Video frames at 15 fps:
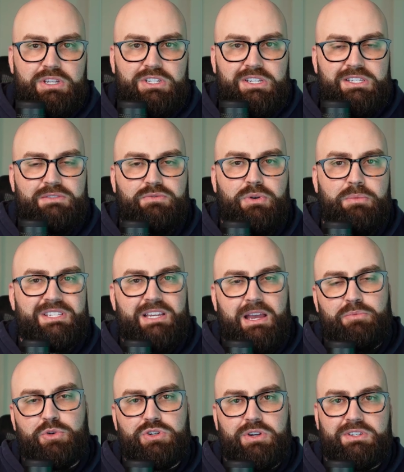just from a
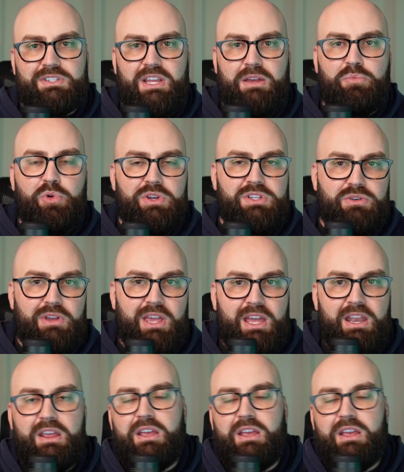Cybertruck standpoint. So again,